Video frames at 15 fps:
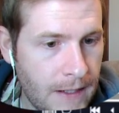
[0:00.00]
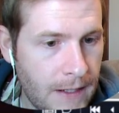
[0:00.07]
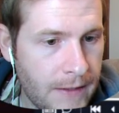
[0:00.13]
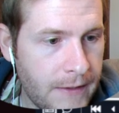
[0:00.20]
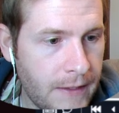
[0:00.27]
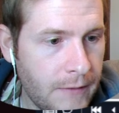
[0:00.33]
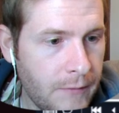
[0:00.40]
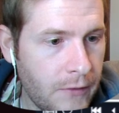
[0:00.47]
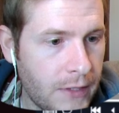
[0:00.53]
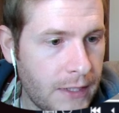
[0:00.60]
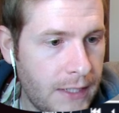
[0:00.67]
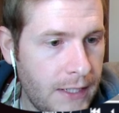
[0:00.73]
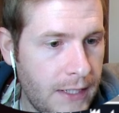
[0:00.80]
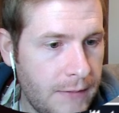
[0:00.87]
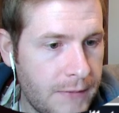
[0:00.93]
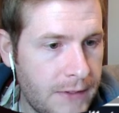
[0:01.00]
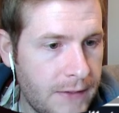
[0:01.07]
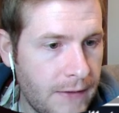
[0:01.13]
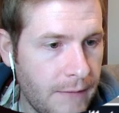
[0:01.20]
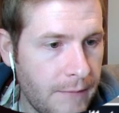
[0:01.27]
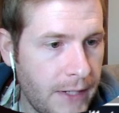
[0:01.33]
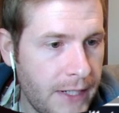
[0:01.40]
I think I'm going to keep,
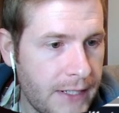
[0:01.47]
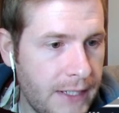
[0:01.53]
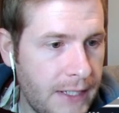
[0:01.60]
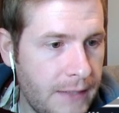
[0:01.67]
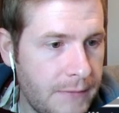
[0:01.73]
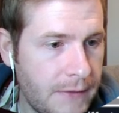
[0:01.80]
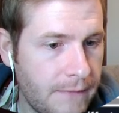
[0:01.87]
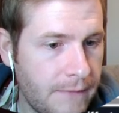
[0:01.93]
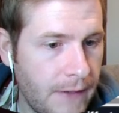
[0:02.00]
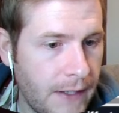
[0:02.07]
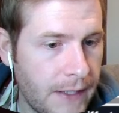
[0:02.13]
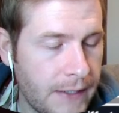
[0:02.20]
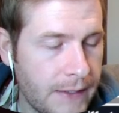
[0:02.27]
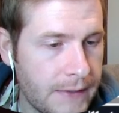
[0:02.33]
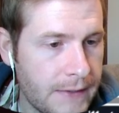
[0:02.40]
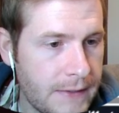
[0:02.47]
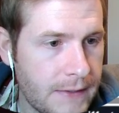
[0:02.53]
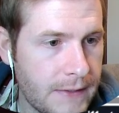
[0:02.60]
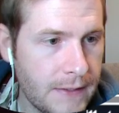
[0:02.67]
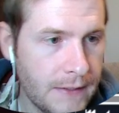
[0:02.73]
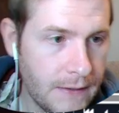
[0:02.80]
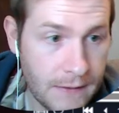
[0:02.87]
I might keep
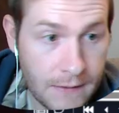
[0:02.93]
Defiance.